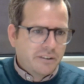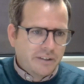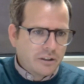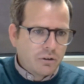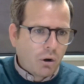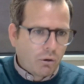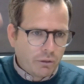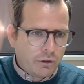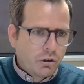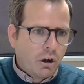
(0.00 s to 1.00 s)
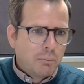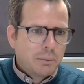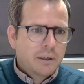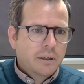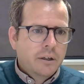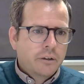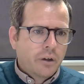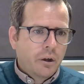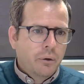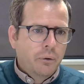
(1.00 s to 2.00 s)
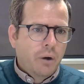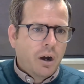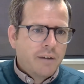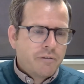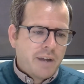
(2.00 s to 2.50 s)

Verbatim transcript: only see the dollar on the top. So I